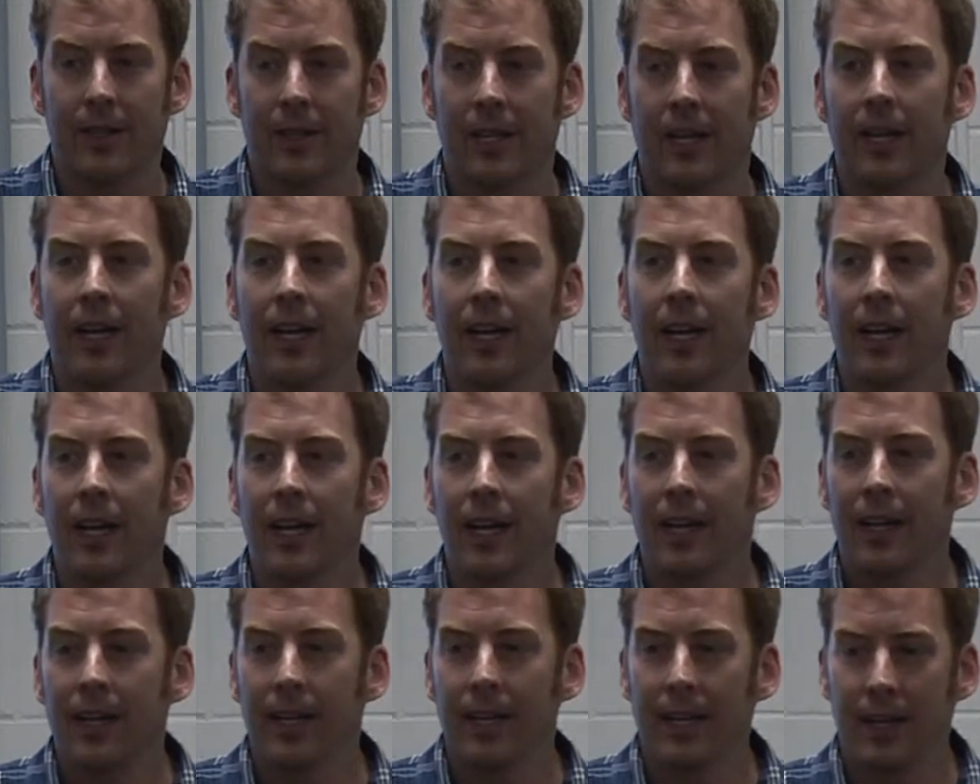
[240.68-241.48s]
that
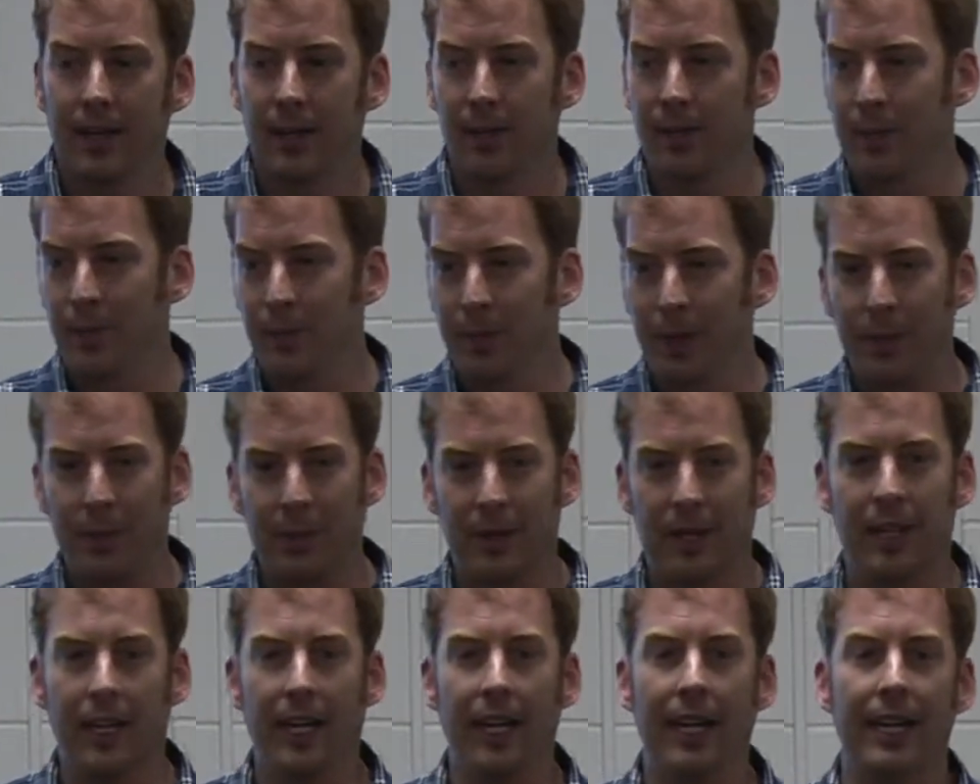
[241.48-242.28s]
there's some people
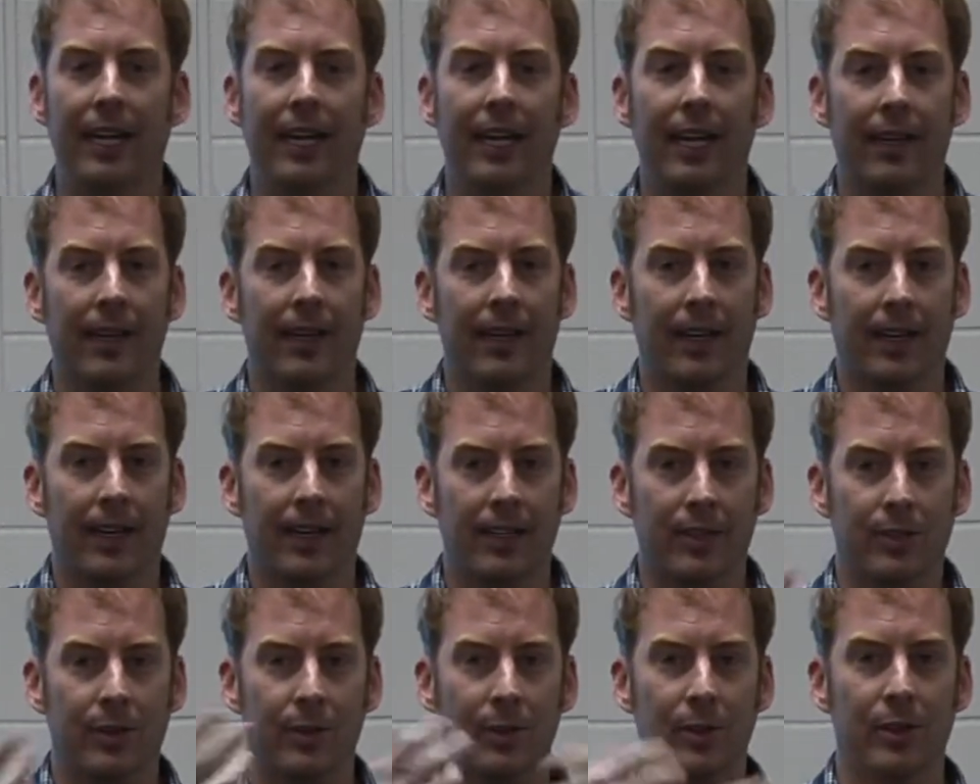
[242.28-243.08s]
that like it, the
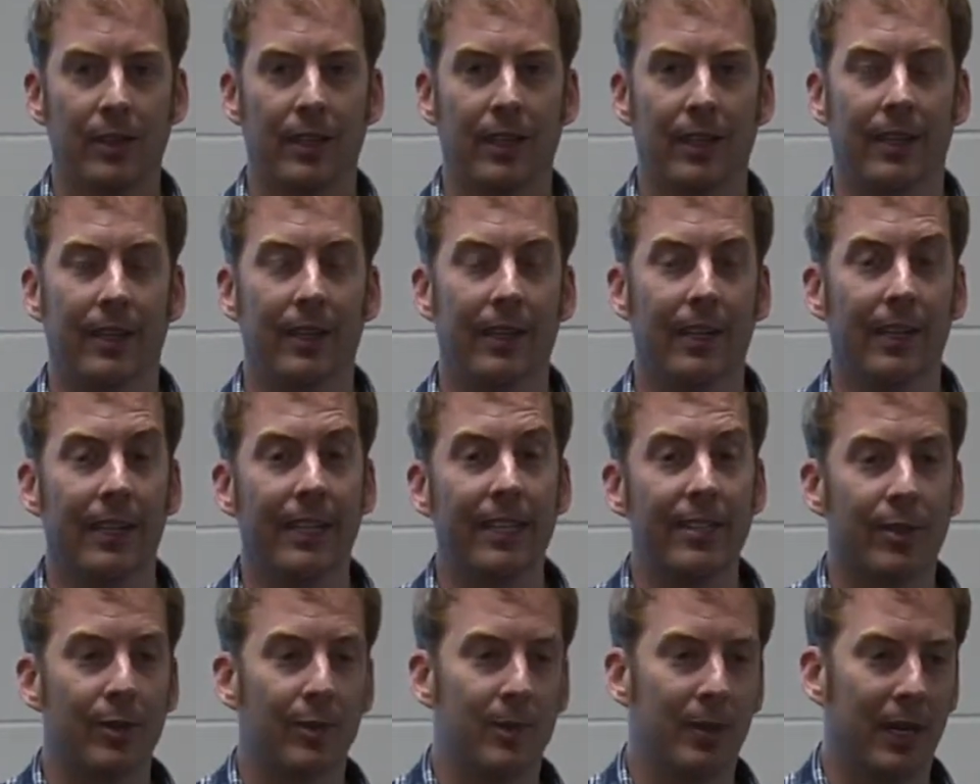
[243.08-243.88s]
customers, and
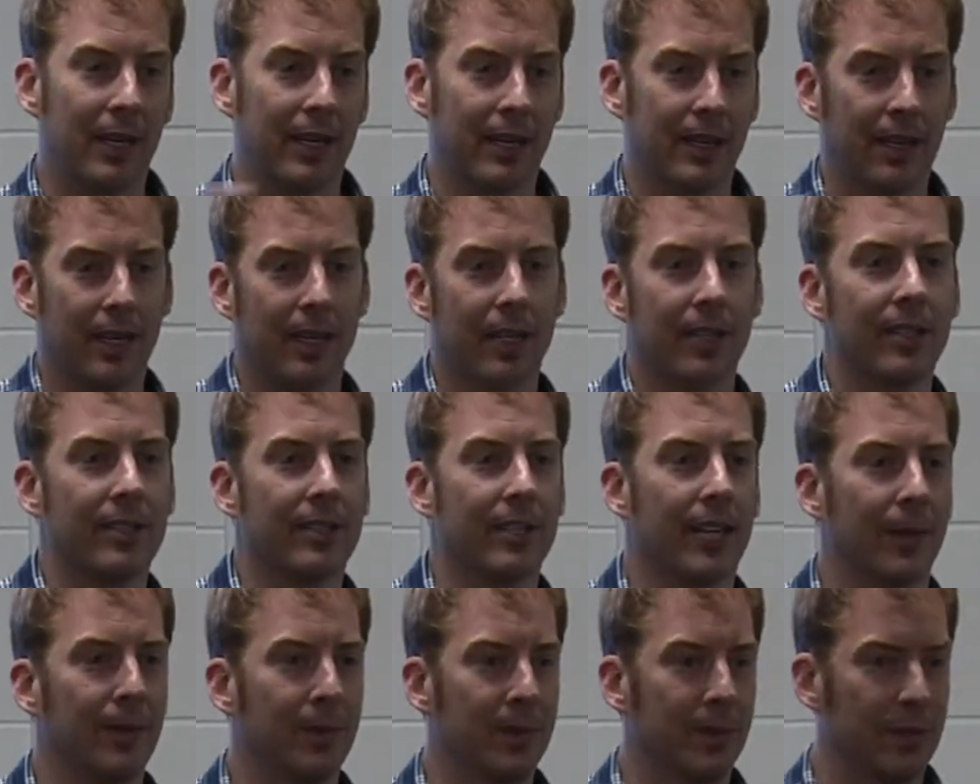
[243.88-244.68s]
this would be a good
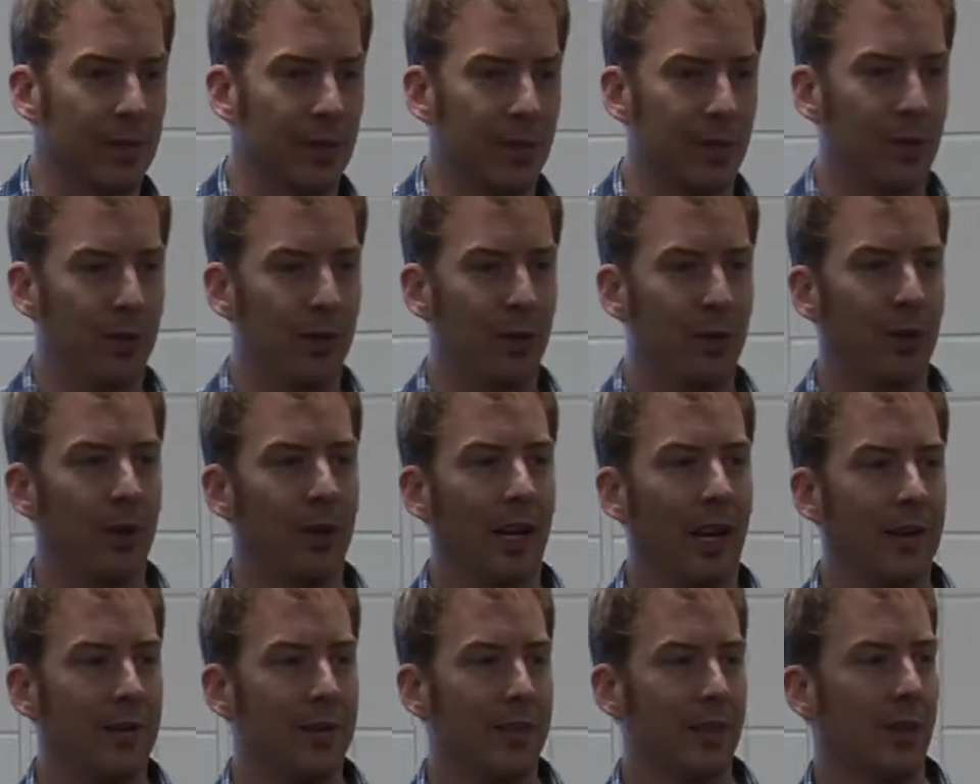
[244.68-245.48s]
time to do, if you
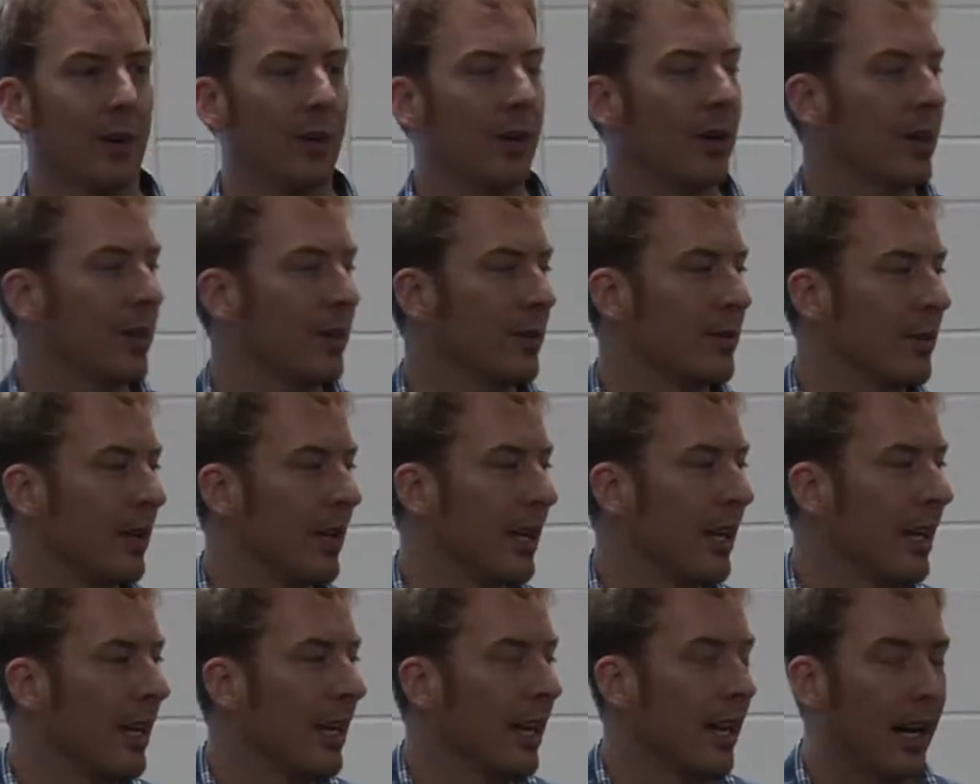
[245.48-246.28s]
haven't heard of
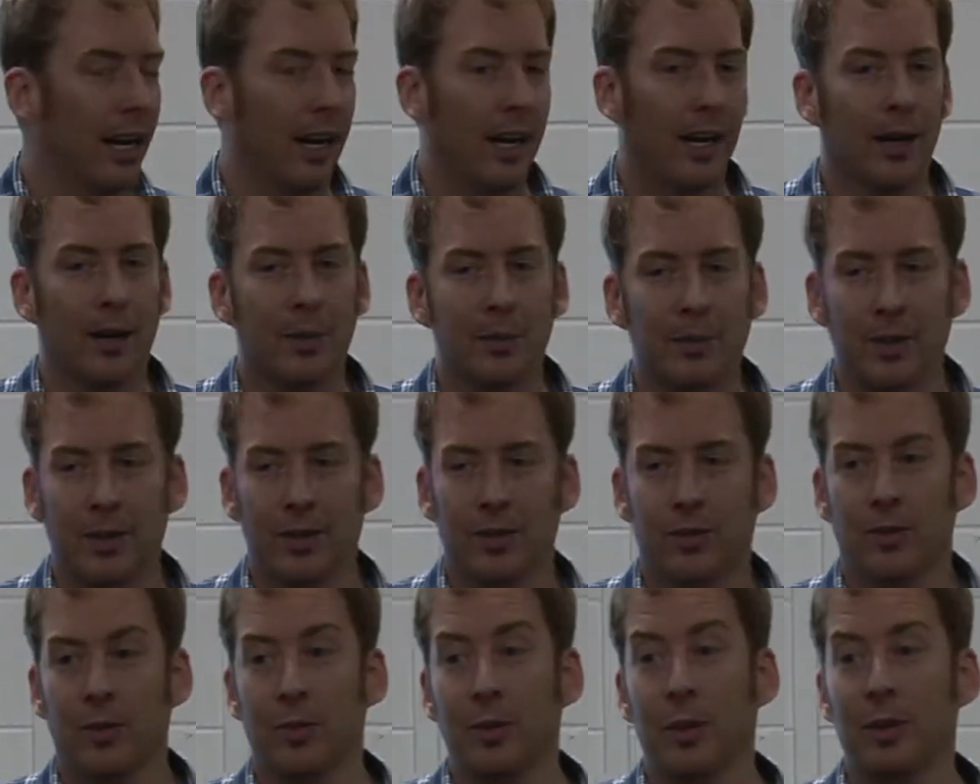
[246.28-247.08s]
Bill
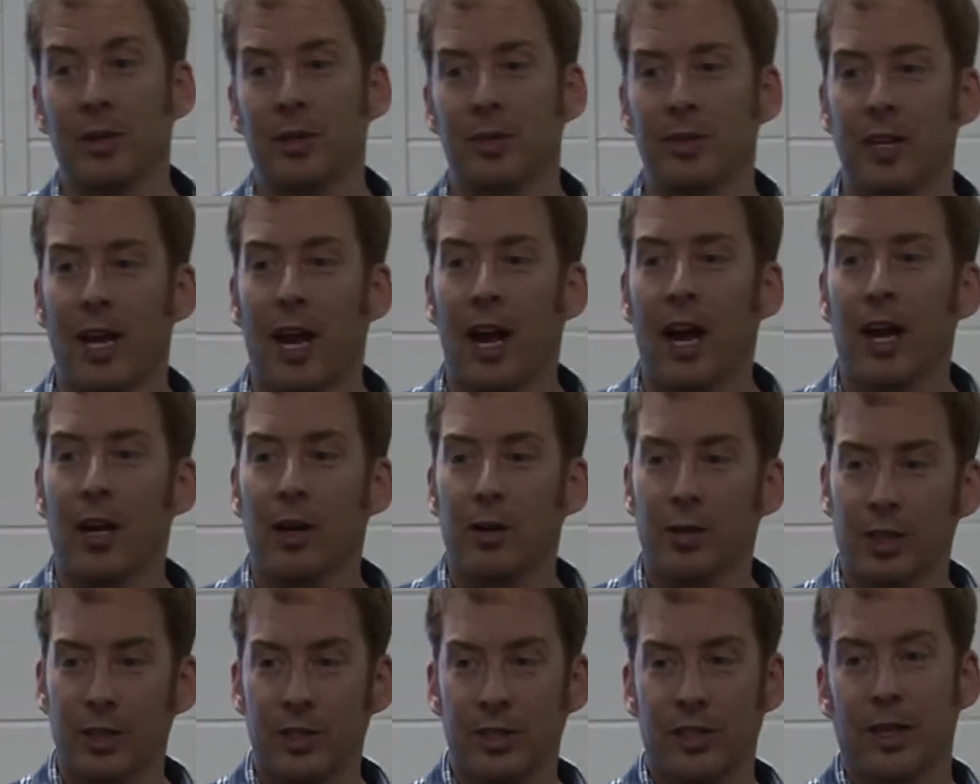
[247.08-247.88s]
Svoboda's
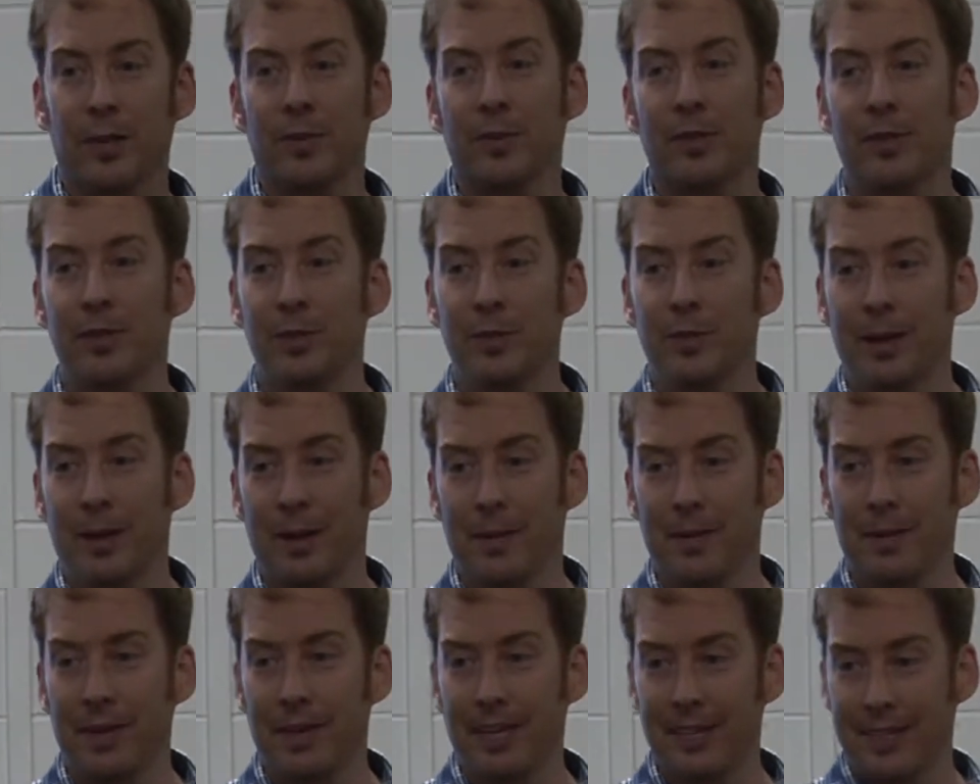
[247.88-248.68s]
Crush Club, this would be
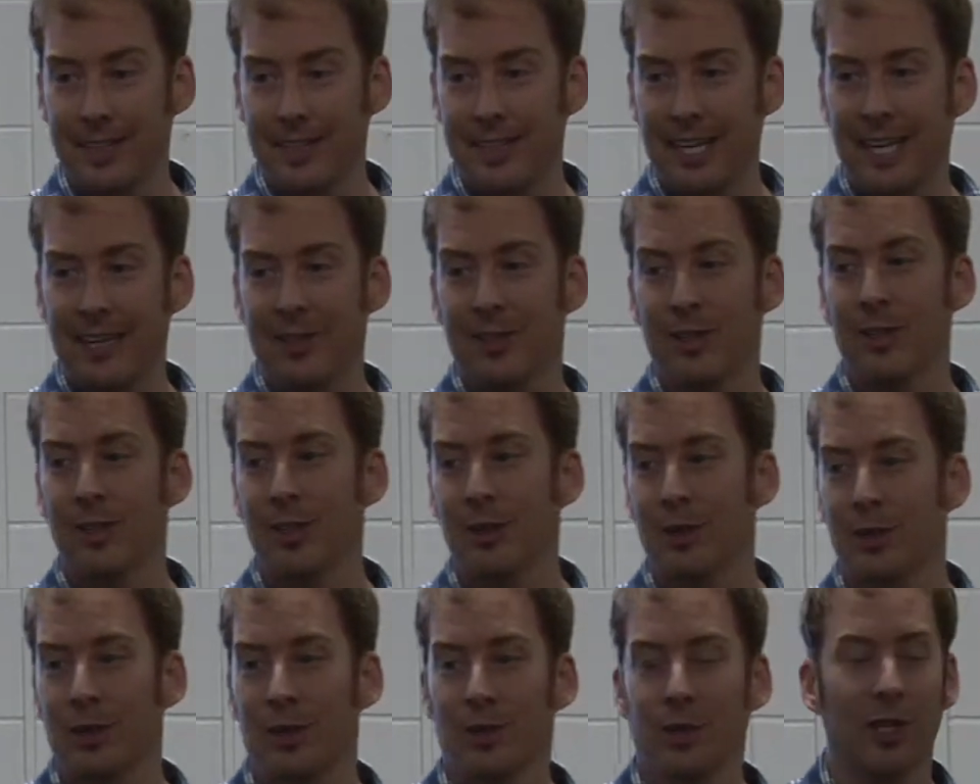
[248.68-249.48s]
the stage to
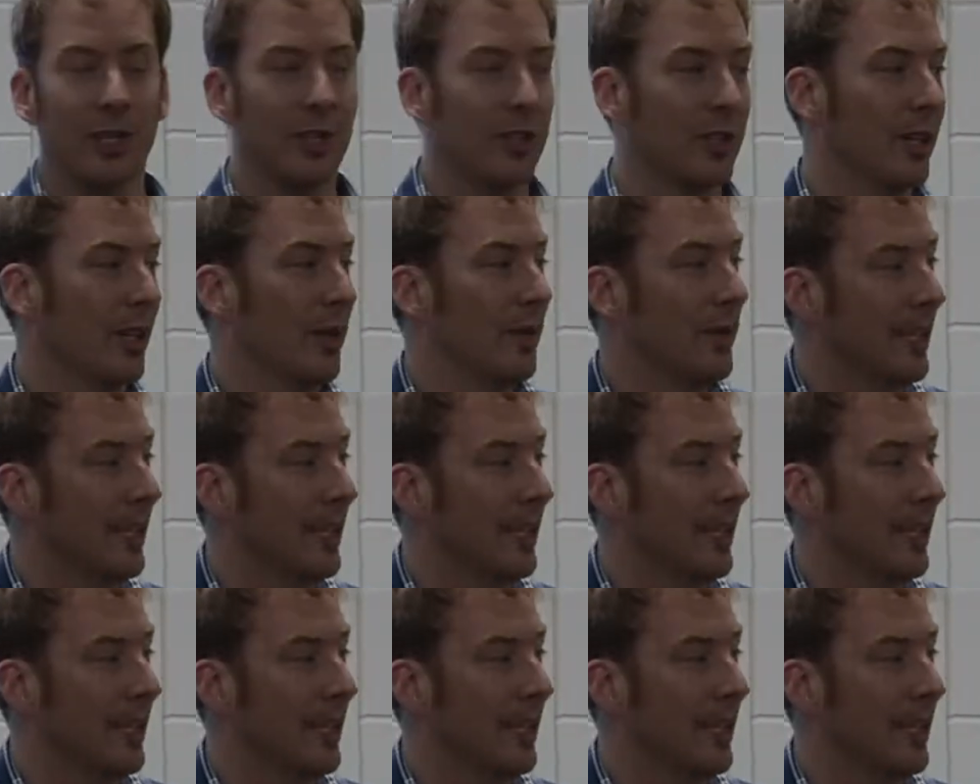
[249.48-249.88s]
do a Crush Club.